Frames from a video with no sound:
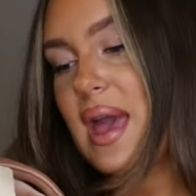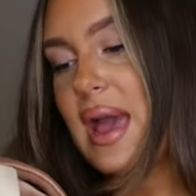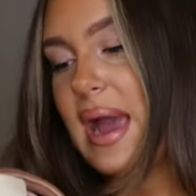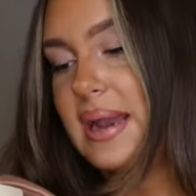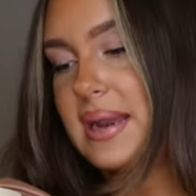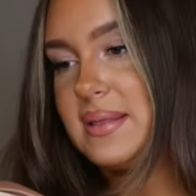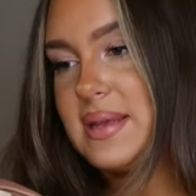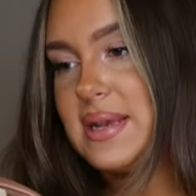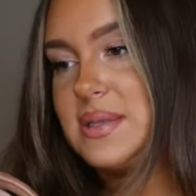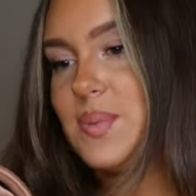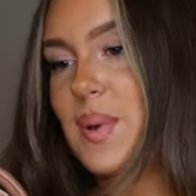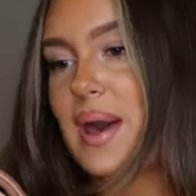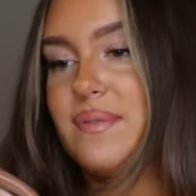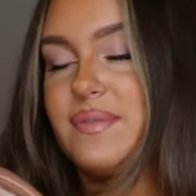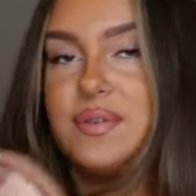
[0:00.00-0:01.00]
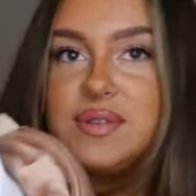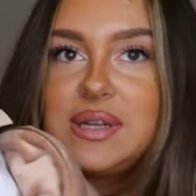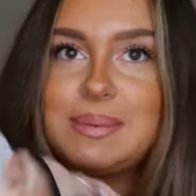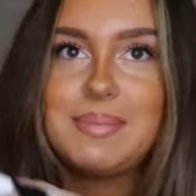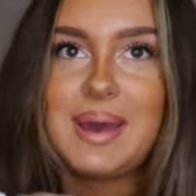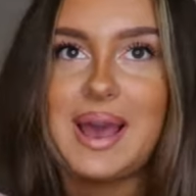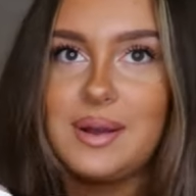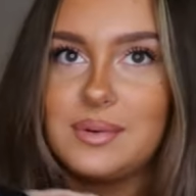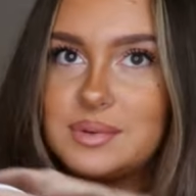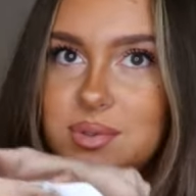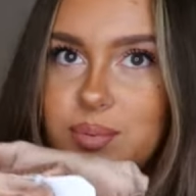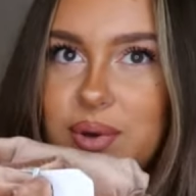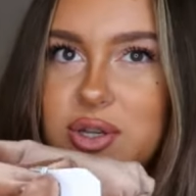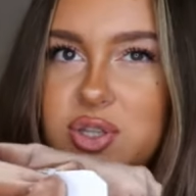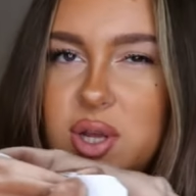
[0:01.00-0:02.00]
And these were £15,
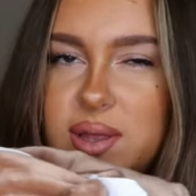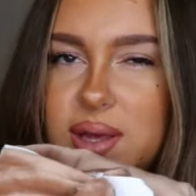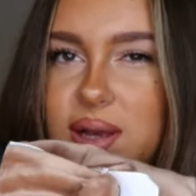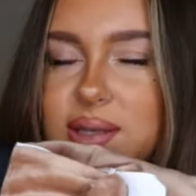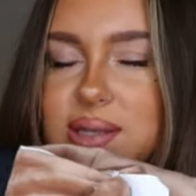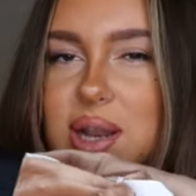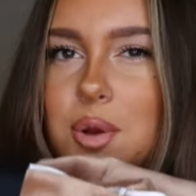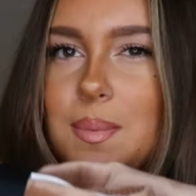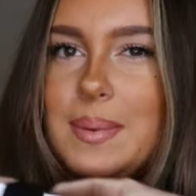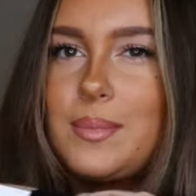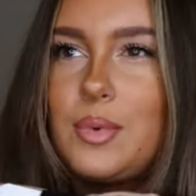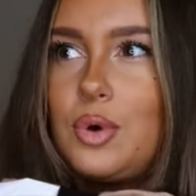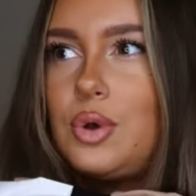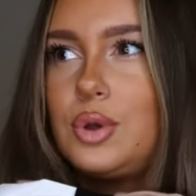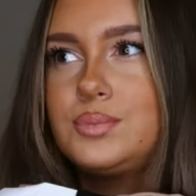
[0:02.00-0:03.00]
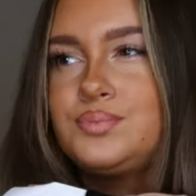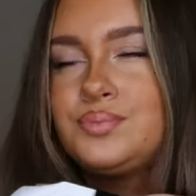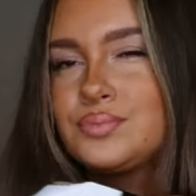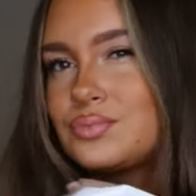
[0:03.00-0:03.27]
which I think is a little bit more,